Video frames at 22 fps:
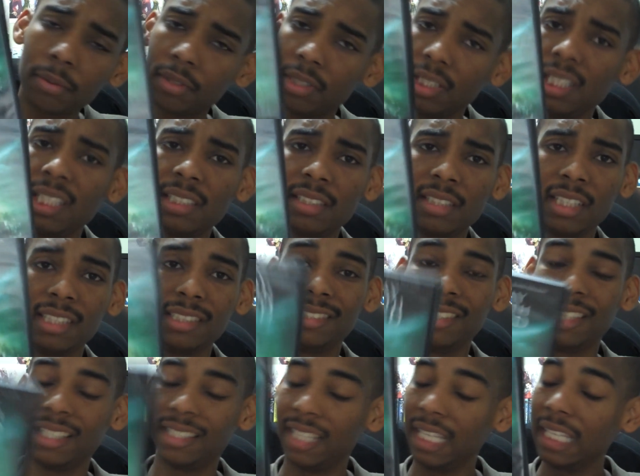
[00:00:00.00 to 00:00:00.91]
see these things
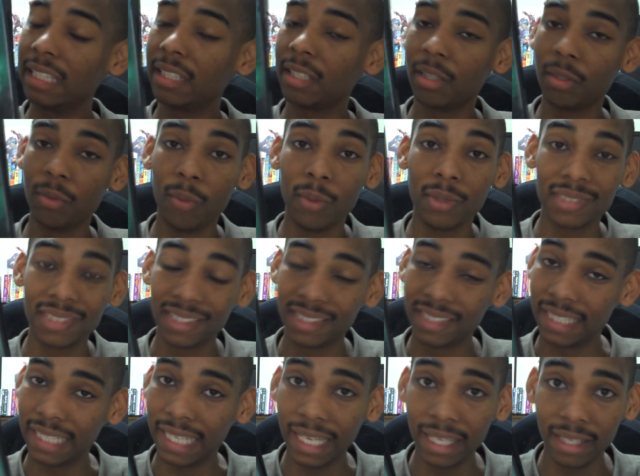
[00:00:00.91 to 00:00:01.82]
and they think they're the ones in
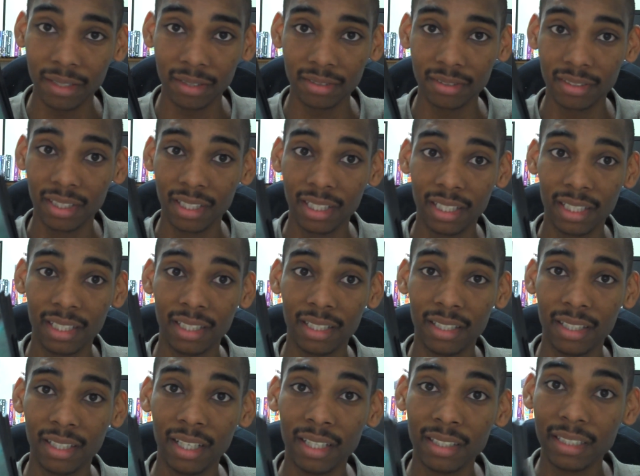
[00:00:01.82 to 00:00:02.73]
theaters.
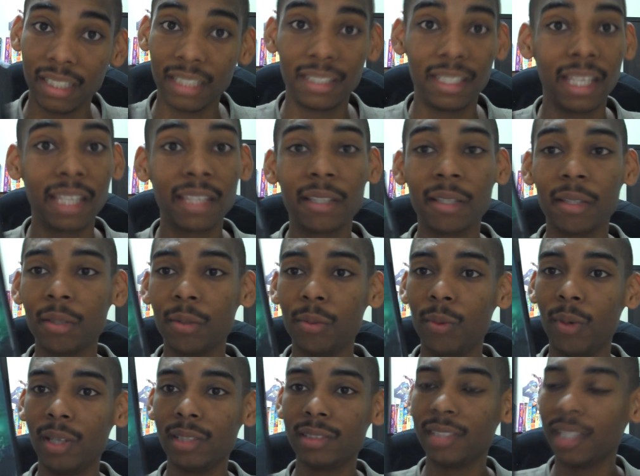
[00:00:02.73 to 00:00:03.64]
They think they're the
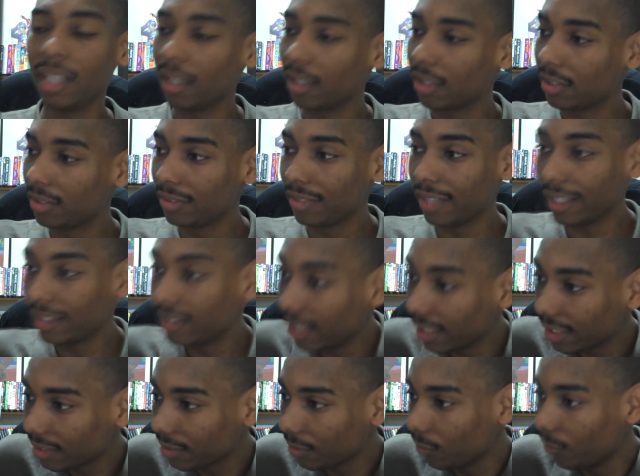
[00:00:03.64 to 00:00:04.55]
ones
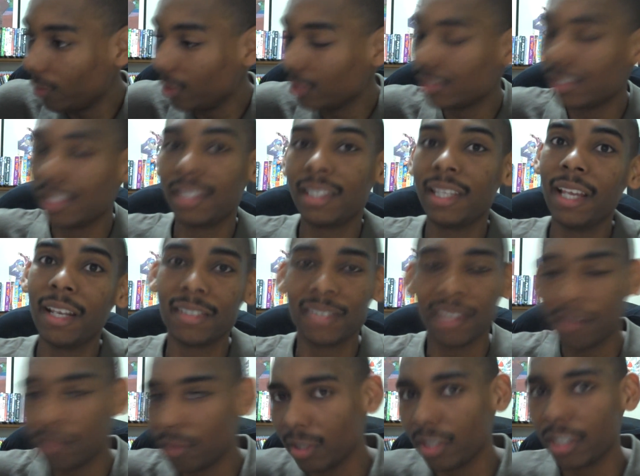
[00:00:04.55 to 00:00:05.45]
the ones in theaters
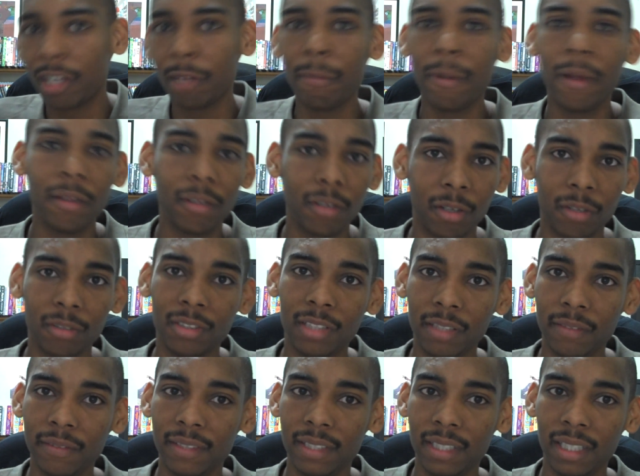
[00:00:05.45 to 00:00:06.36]
have already come out on
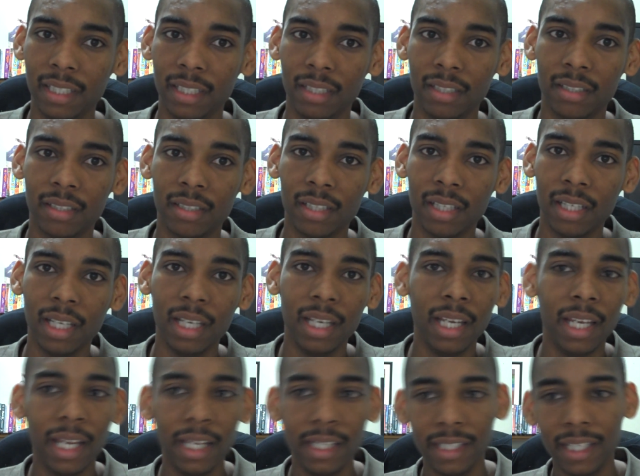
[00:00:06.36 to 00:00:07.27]
DVD.
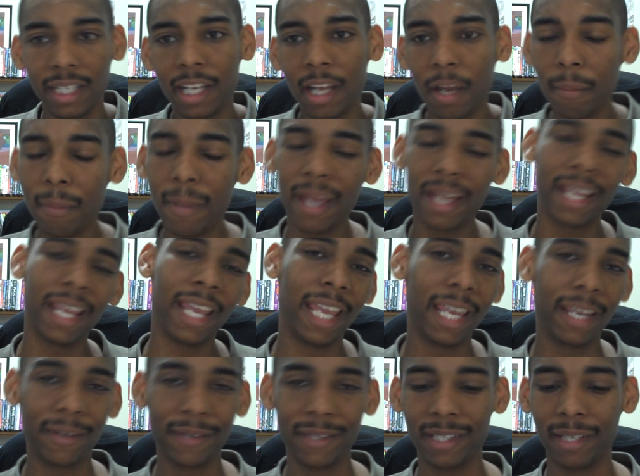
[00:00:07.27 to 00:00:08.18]
And they come back
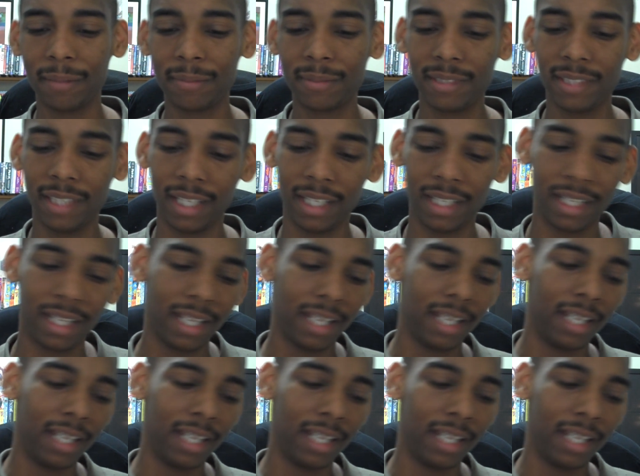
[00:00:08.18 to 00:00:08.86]
angry and upset.